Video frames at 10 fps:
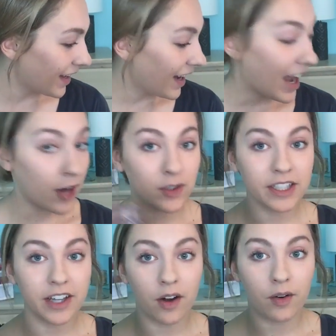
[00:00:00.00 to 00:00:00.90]
I don't really
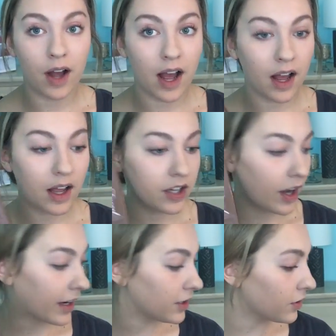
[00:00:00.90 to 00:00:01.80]
know.
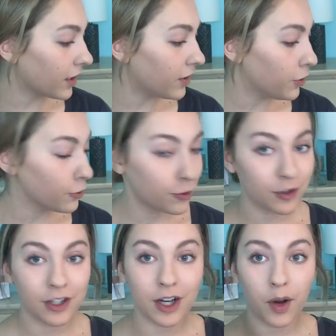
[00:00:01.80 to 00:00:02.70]
I could do like a neutral
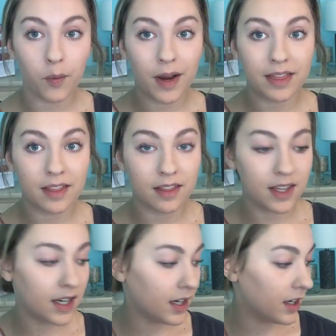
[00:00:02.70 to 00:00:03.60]
look with
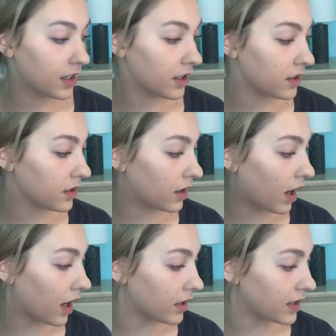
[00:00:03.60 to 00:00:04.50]
the
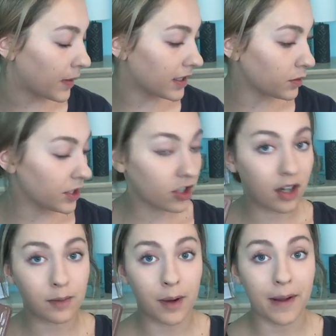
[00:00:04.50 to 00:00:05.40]
Semi-Sweet
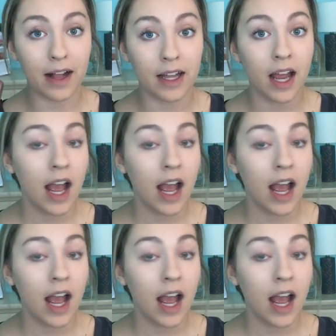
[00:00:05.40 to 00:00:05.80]
Chocolate Bar palette.